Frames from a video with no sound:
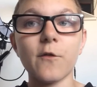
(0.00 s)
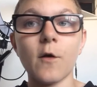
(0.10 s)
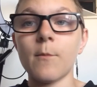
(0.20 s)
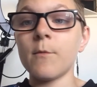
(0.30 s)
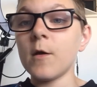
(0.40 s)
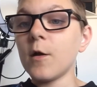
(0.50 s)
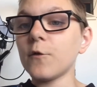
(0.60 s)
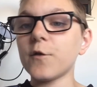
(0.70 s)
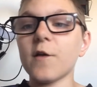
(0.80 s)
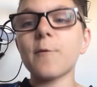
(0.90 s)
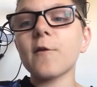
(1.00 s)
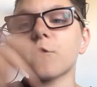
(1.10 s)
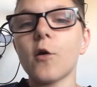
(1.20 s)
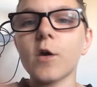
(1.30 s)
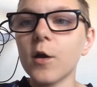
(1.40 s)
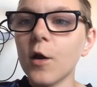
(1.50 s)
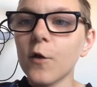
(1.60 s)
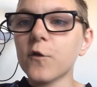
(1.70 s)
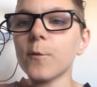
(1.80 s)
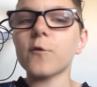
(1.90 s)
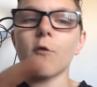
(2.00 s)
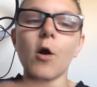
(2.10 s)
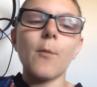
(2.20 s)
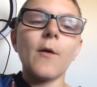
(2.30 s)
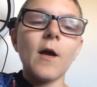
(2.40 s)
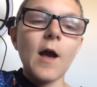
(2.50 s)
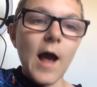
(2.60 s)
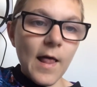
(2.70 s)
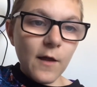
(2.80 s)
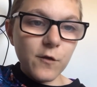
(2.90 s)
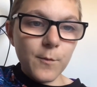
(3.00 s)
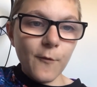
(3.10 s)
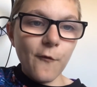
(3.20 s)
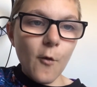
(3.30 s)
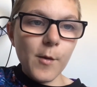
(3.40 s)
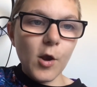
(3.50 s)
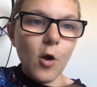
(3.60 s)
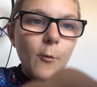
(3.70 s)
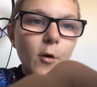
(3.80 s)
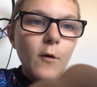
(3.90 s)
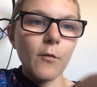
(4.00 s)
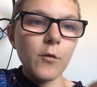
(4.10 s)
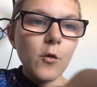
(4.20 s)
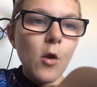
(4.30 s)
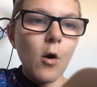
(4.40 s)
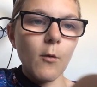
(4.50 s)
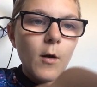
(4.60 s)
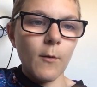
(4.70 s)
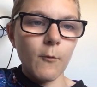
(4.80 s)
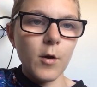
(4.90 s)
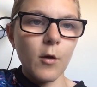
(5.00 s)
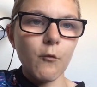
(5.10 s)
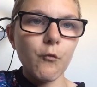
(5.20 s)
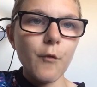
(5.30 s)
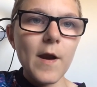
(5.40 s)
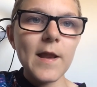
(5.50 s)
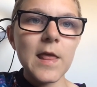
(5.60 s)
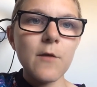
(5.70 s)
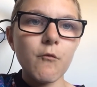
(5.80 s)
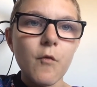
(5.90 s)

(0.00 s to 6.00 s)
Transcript: So yeah, smash the like, subscribe, and actually before we go, we are really,